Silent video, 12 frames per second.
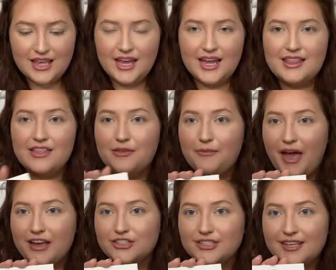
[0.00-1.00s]
And then the
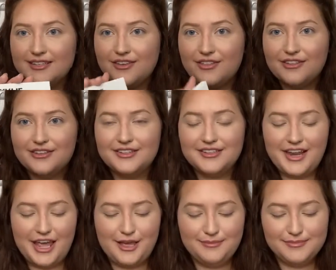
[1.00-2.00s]
back just has all the little
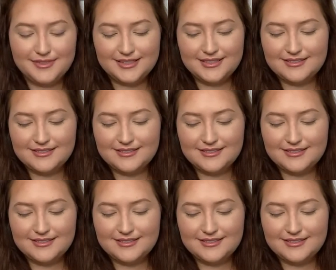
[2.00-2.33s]
names.